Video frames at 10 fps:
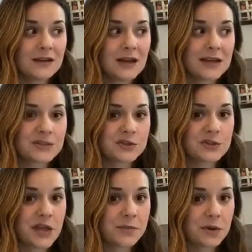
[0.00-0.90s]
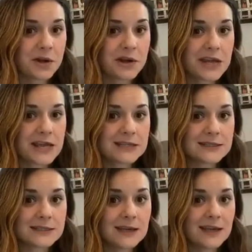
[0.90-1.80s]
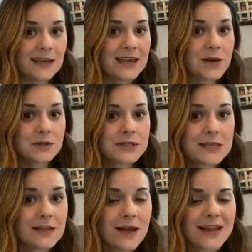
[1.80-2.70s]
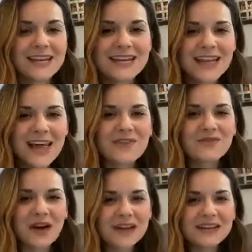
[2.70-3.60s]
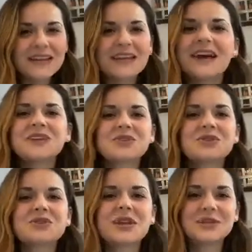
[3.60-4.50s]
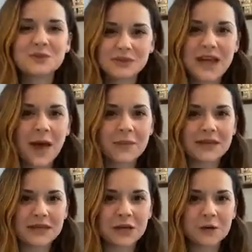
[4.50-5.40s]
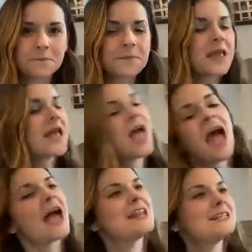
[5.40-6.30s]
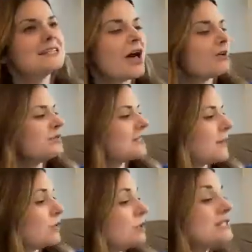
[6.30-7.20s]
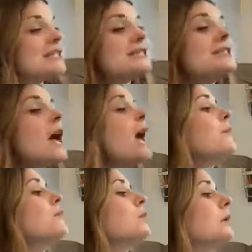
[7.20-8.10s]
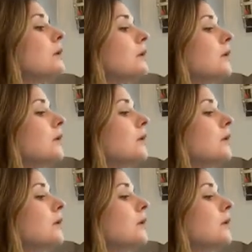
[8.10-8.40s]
And so Samuel, here he is. He goes to Eli, and Eli finally understands what's happening here. And he tells Samuel, he says, Samuel,